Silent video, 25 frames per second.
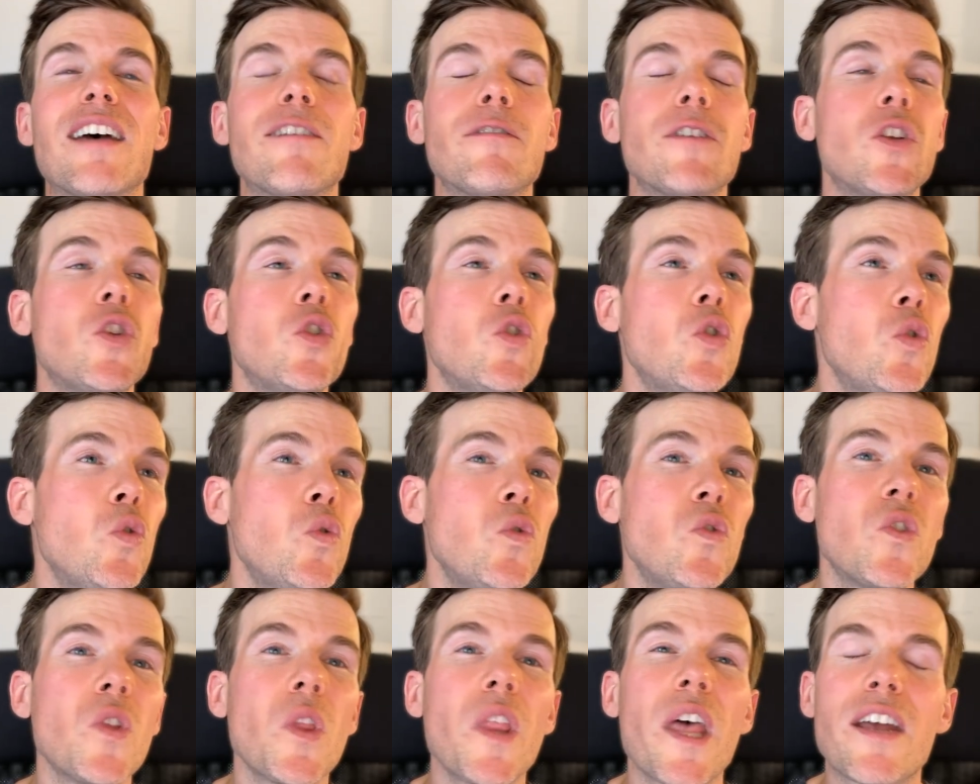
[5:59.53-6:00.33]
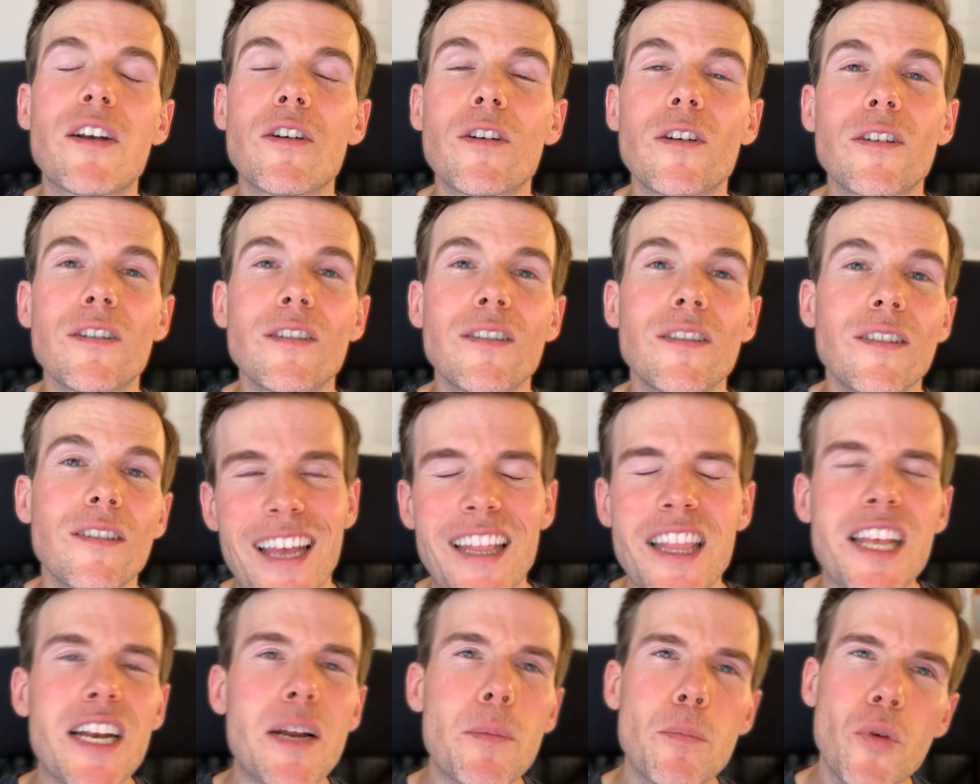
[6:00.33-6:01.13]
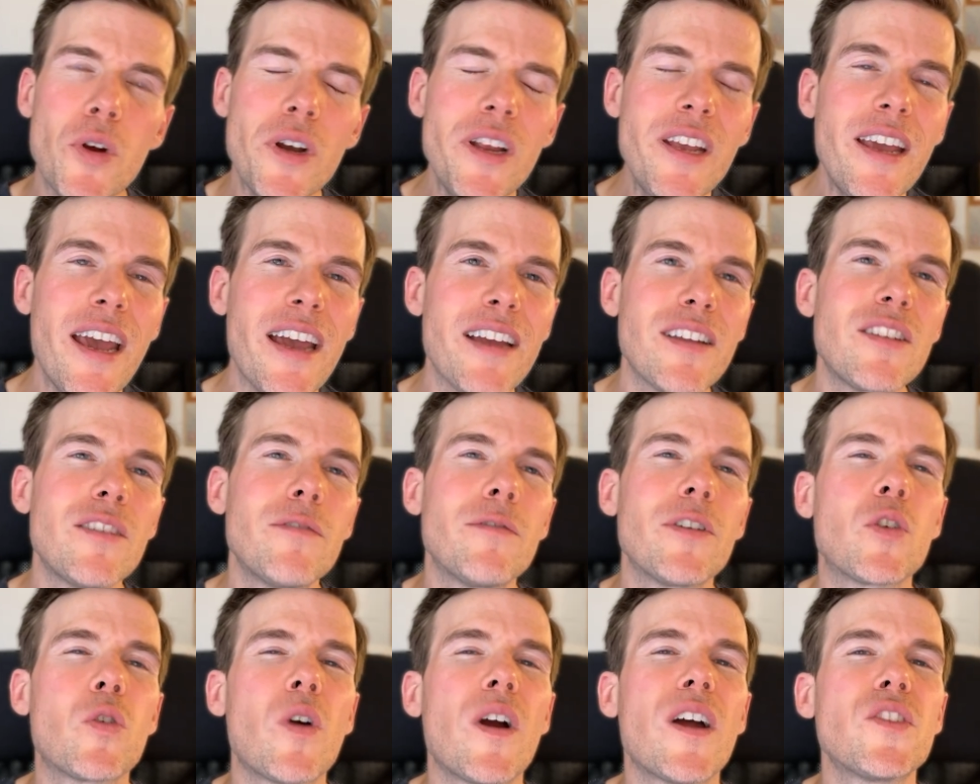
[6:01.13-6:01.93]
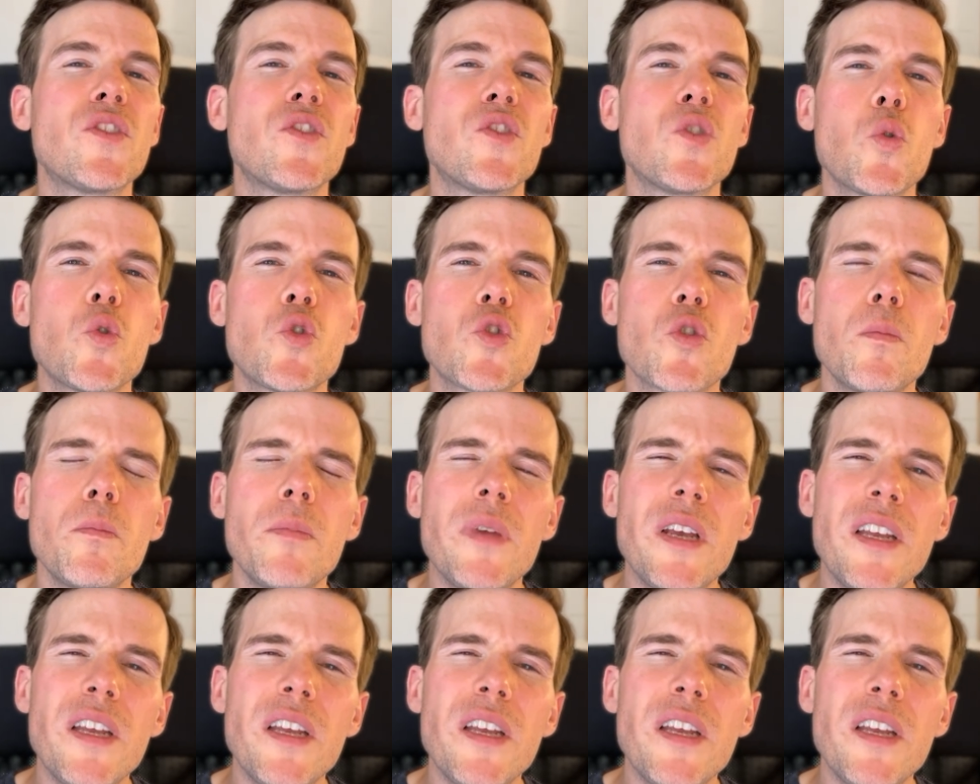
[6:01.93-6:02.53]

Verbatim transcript: have a newsletter, and then I'm pretty active across social